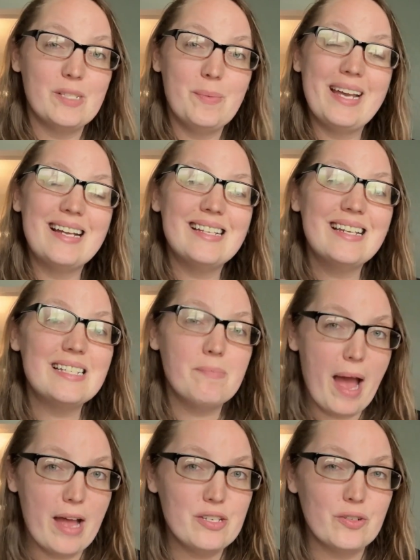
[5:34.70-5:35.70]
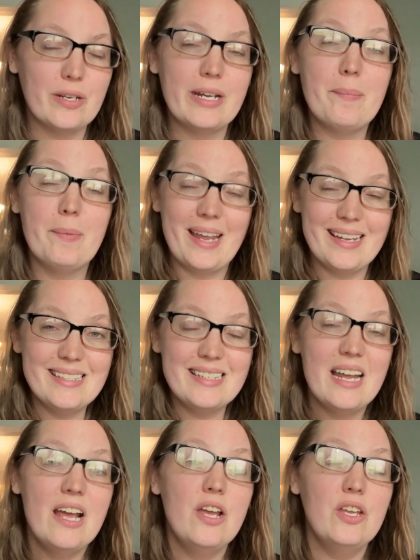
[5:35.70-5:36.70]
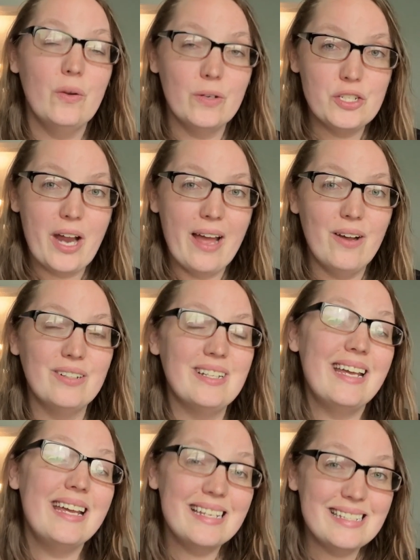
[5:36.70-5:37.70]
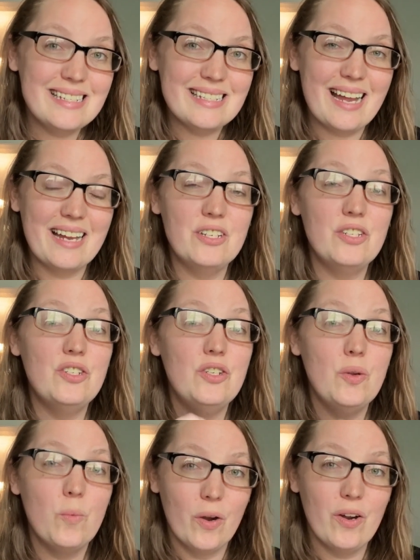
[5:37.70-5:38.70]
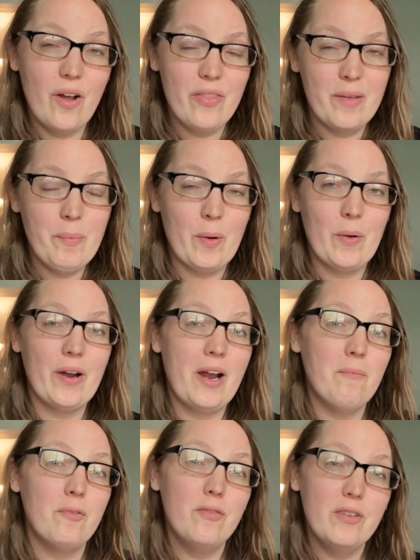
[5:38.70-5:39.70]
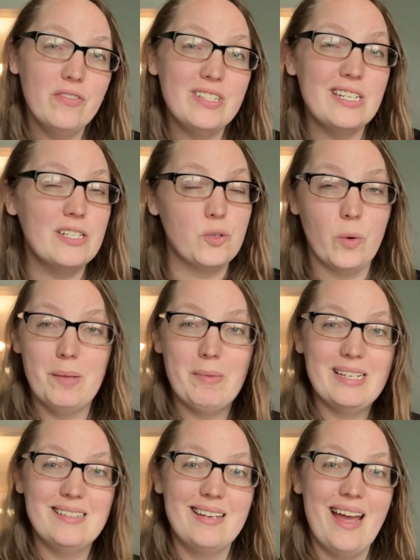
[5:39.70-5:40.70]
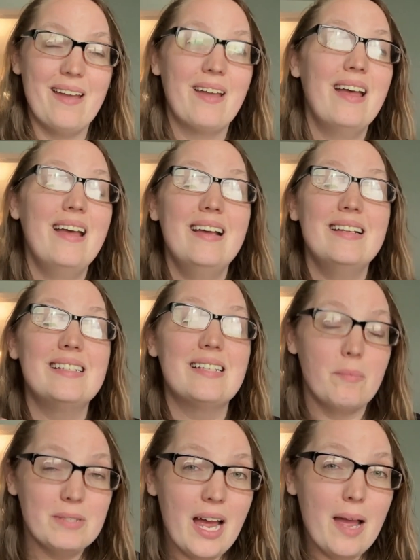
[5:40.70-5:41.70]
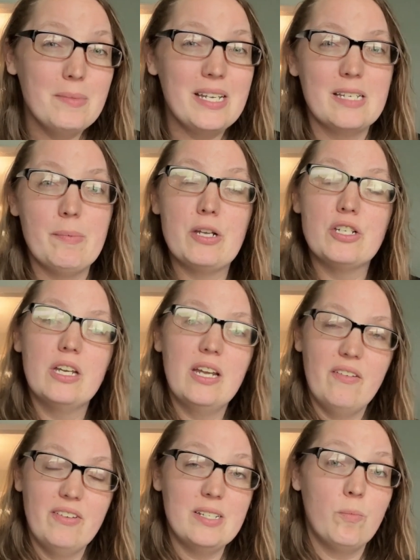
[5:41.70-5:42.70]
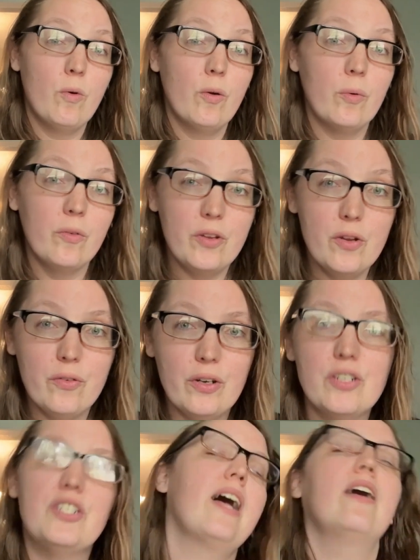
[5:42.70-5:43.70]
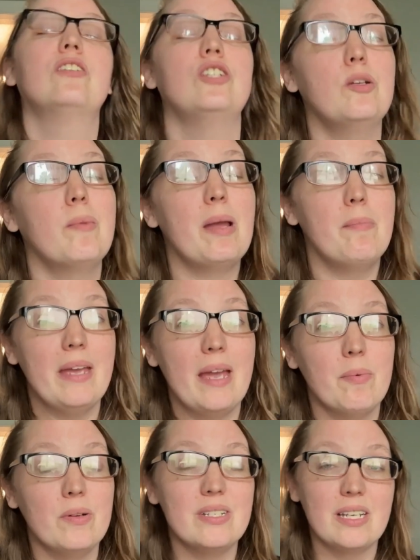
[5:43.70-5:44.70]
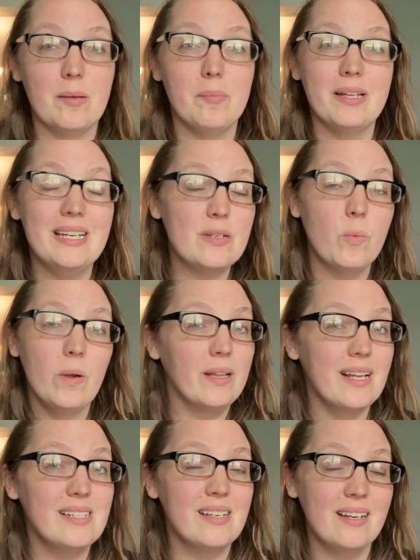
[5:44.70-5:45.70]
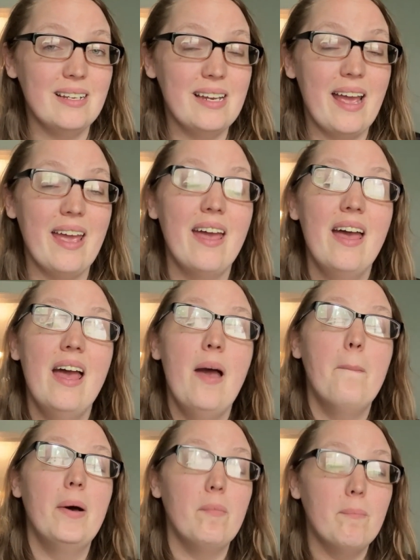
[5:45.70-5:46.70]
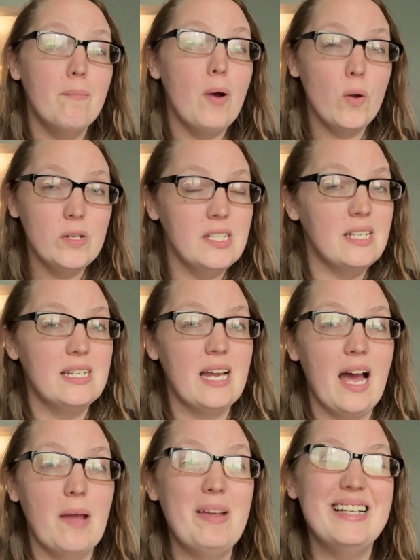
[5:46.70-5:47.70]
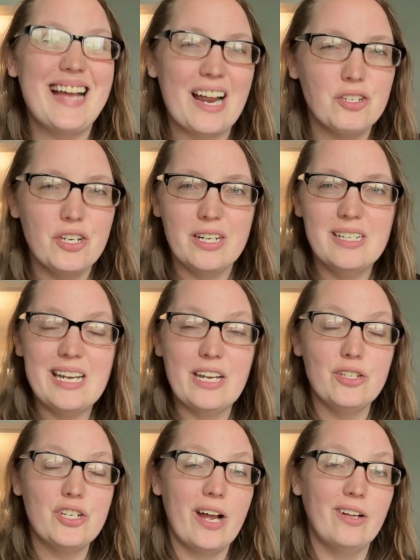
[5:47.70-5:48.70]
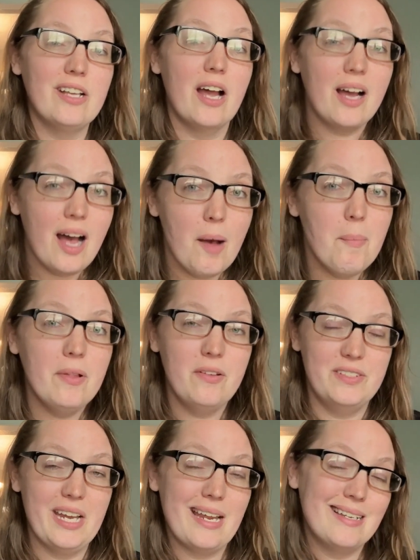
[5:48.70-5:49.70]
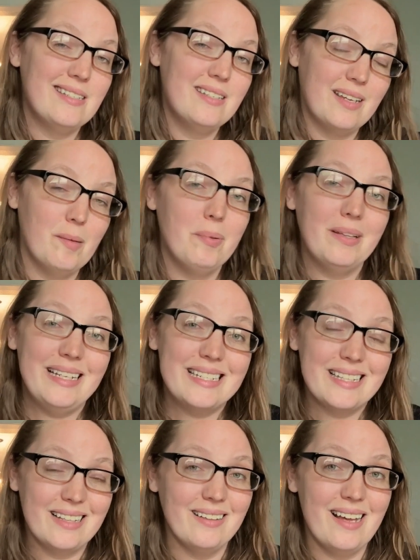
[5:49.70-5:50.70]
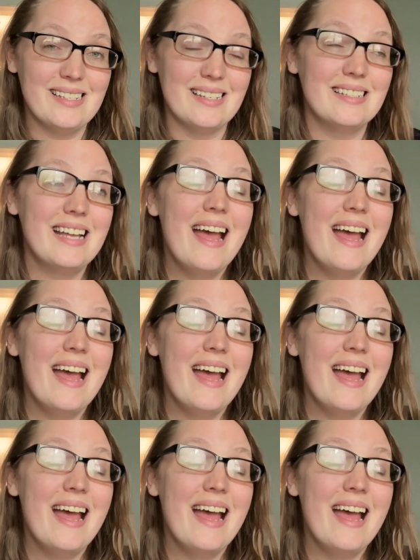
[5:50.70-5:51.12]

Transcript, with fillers: Because it is mastery based, your child is designed to work on the program for 15 to 20 minutes a day. Sometimes, especially if it's more review for your child, you might be able to complete one lesson a day, but most of the time it's actually gonna take your child a couple of days to complete the lessons.